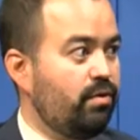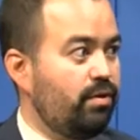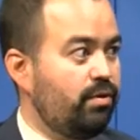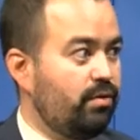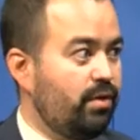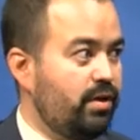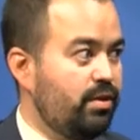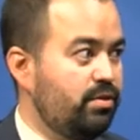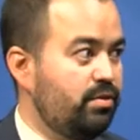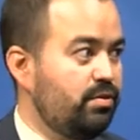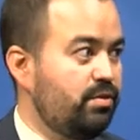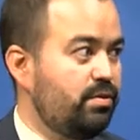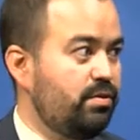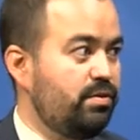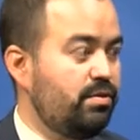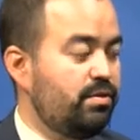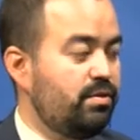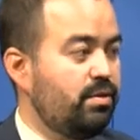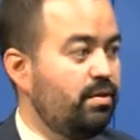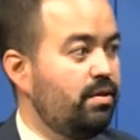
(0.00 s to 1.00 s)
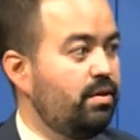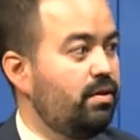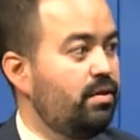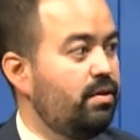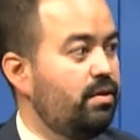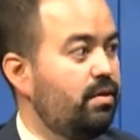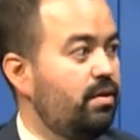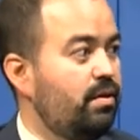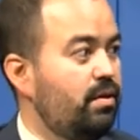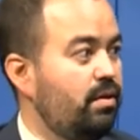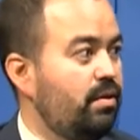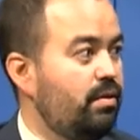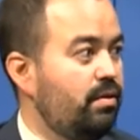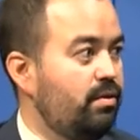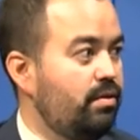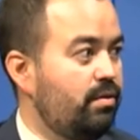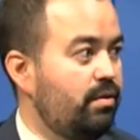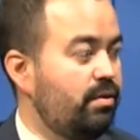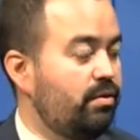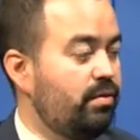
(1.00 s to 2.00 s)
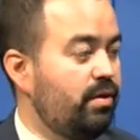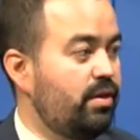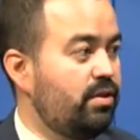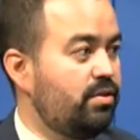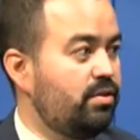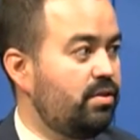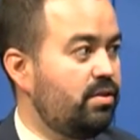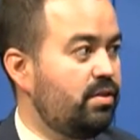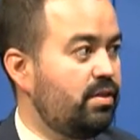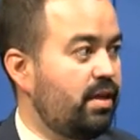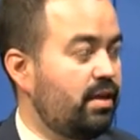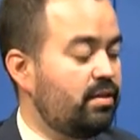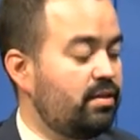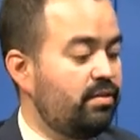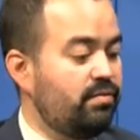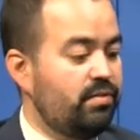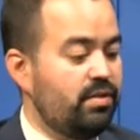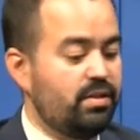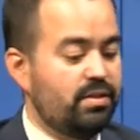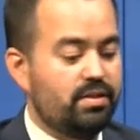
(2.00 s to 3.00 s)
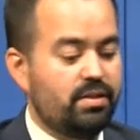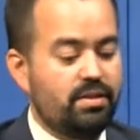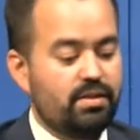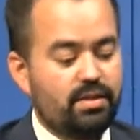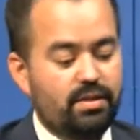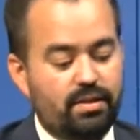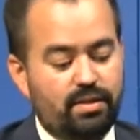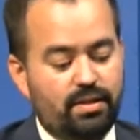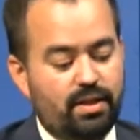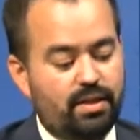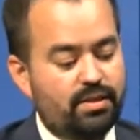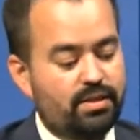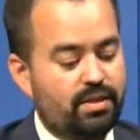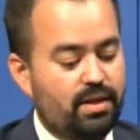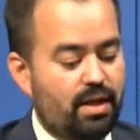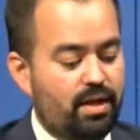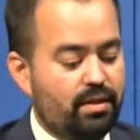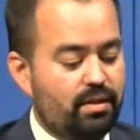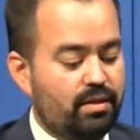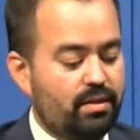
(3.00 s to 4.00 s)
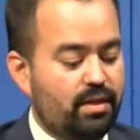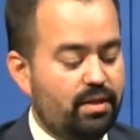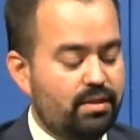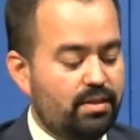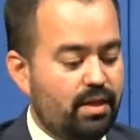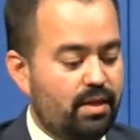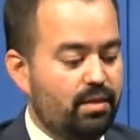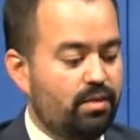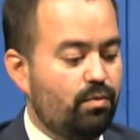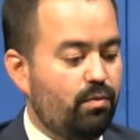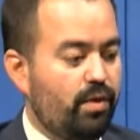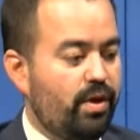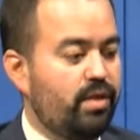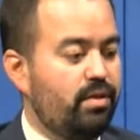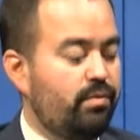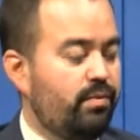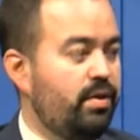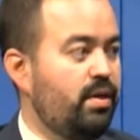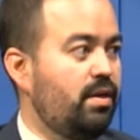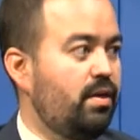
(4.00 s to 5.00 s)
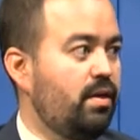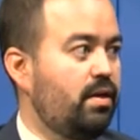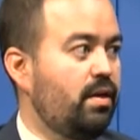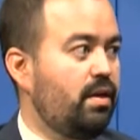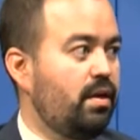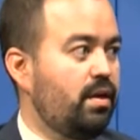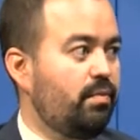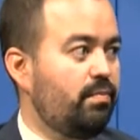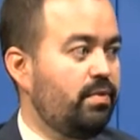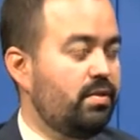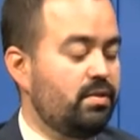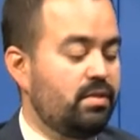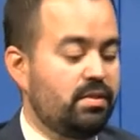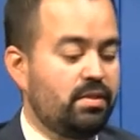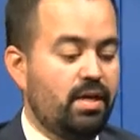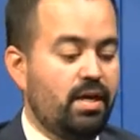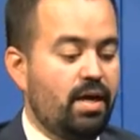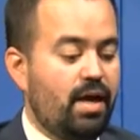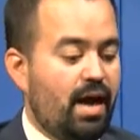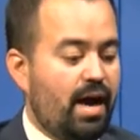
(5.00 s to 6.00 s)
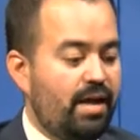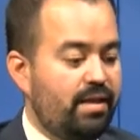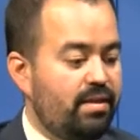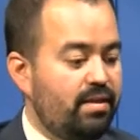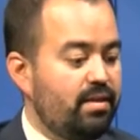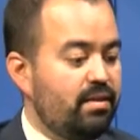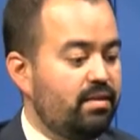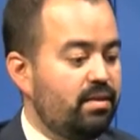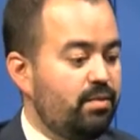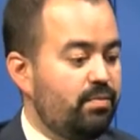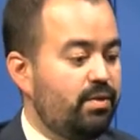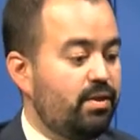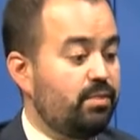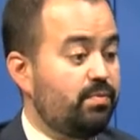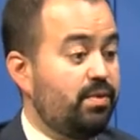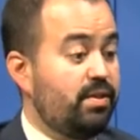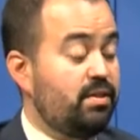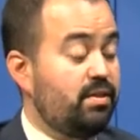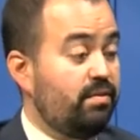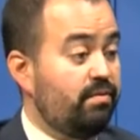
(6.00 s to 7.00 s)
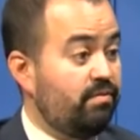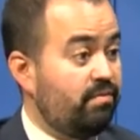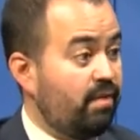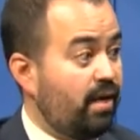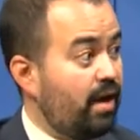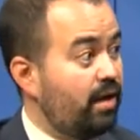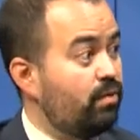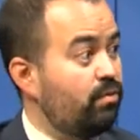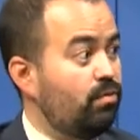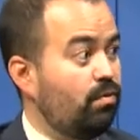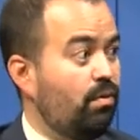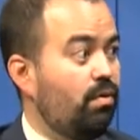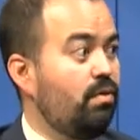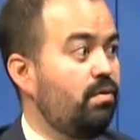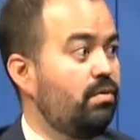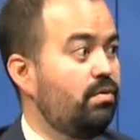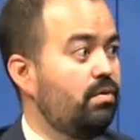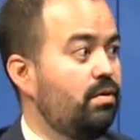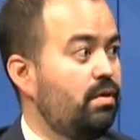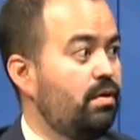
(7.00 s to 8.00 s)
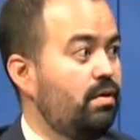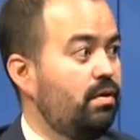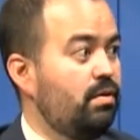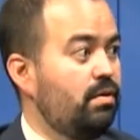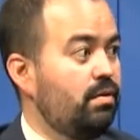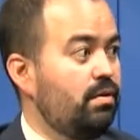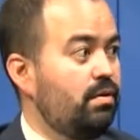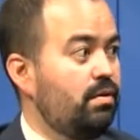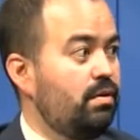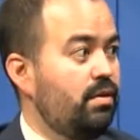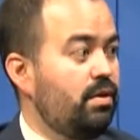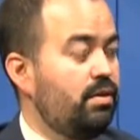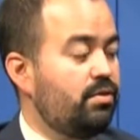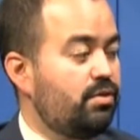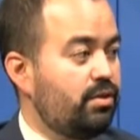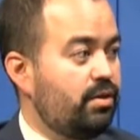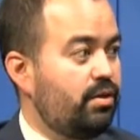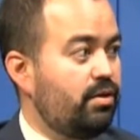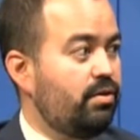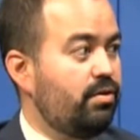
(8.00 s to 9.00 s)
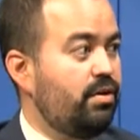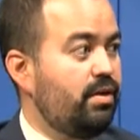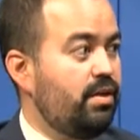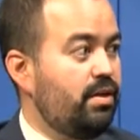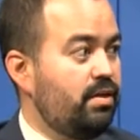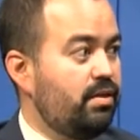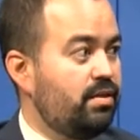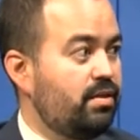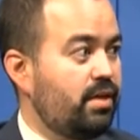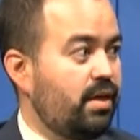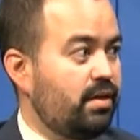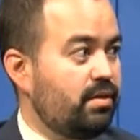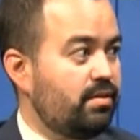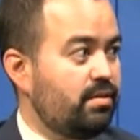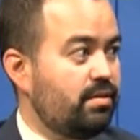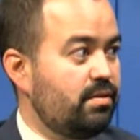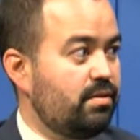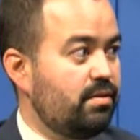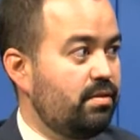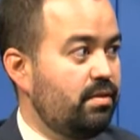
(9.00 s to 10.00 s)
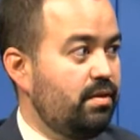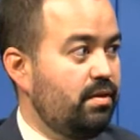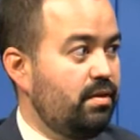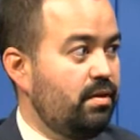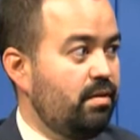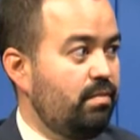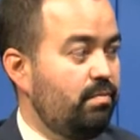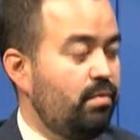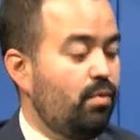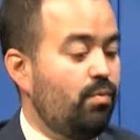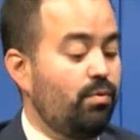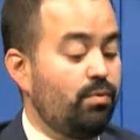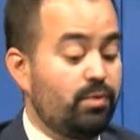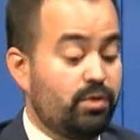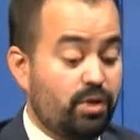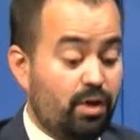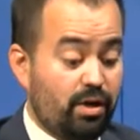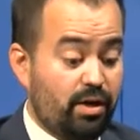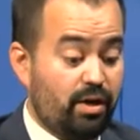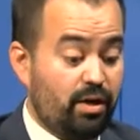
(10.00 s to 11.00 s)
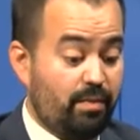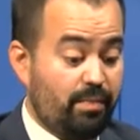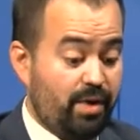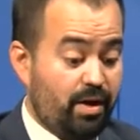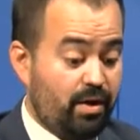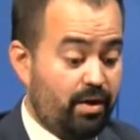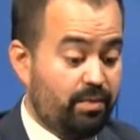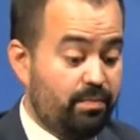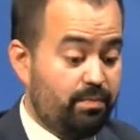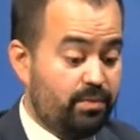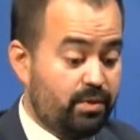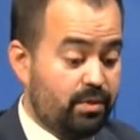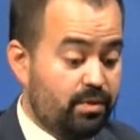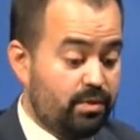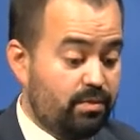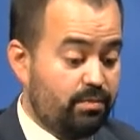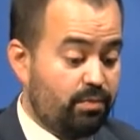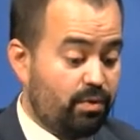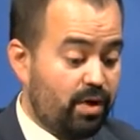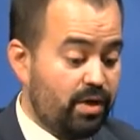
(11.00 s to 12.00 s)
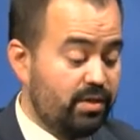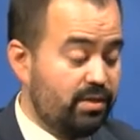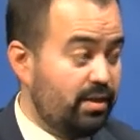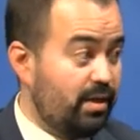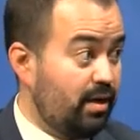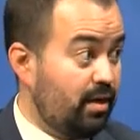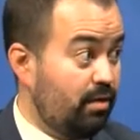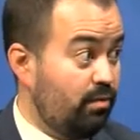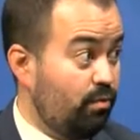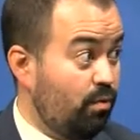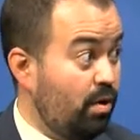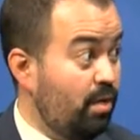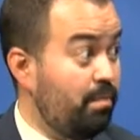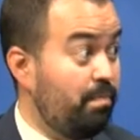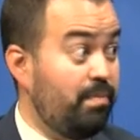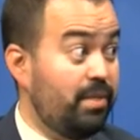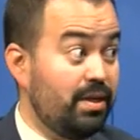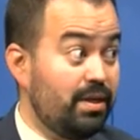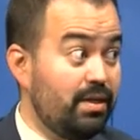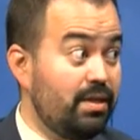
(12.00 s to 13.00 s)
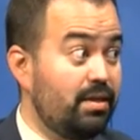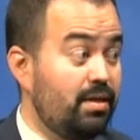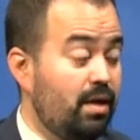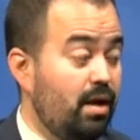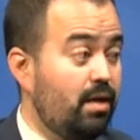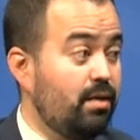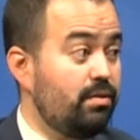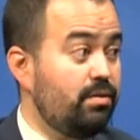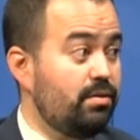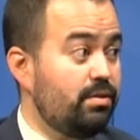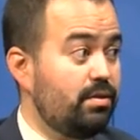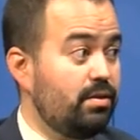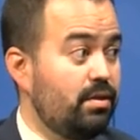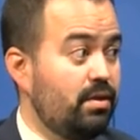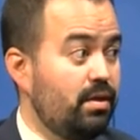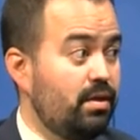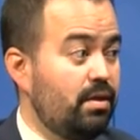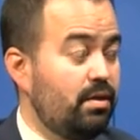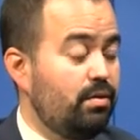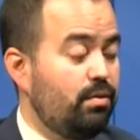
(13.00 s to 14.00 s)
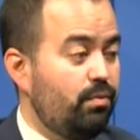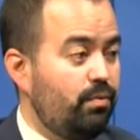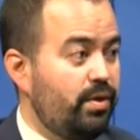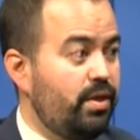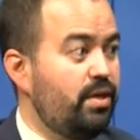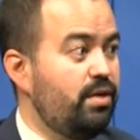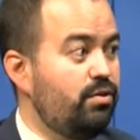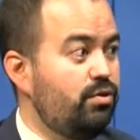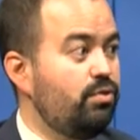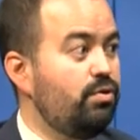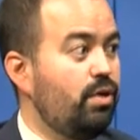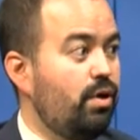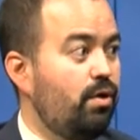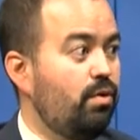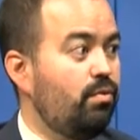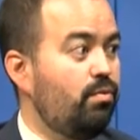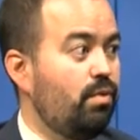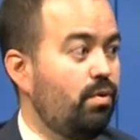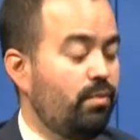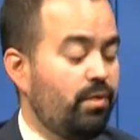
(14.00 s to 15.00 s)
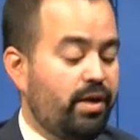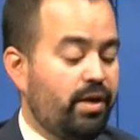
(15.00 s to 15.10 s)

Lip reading: other agencies' activities. That's not the way that we need to conduct business. I think DPS plays a vital role in security in Texas. But when we're talking about a price tag of $1 billion, we need to know what we're